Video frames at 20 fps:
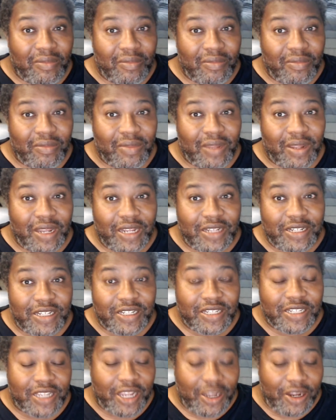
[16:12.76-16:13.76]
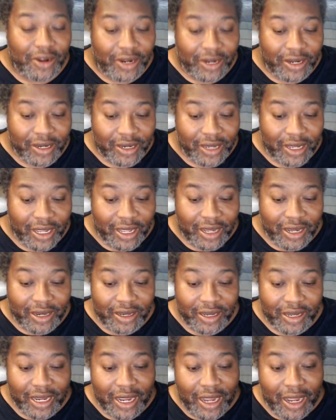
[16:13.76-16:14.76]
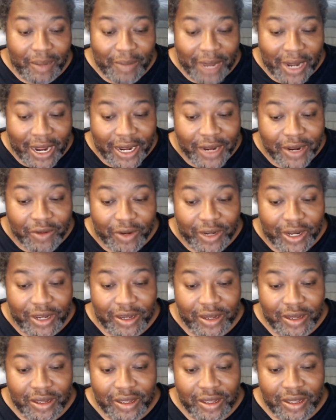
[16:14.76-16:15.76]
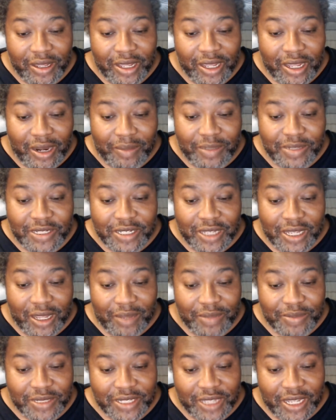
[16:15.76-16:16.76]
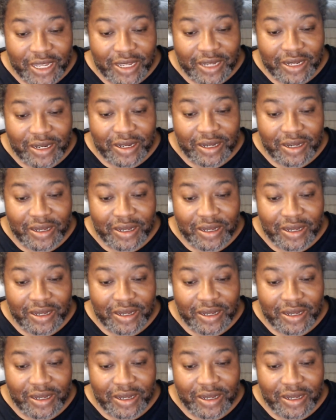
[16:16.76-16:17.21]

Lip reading: and that's just scary. And yeah, I'm angry, and I'm upset,